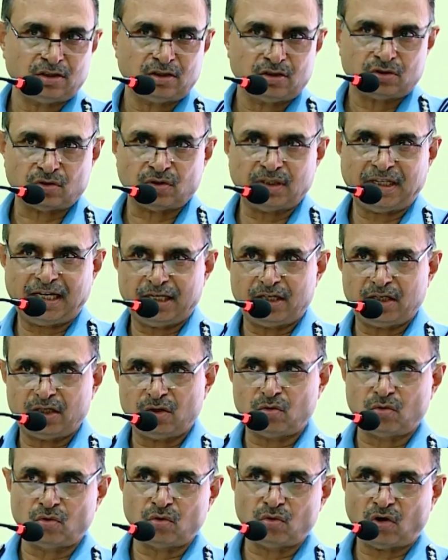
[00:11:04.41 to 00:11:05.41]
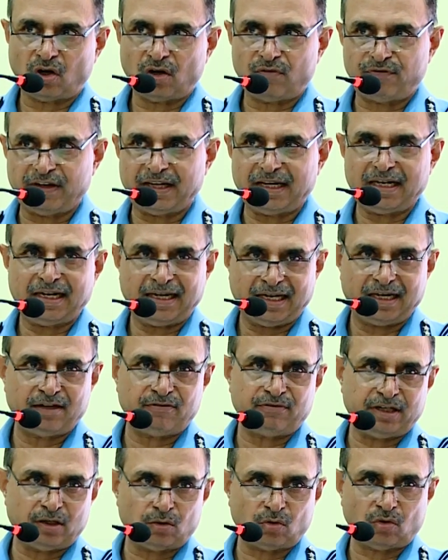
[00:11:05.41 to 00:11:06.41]
so that you do not fail and
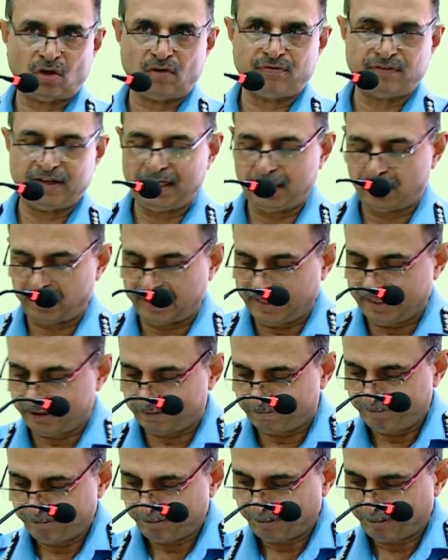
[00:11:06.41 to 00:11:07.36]
we do not fail together.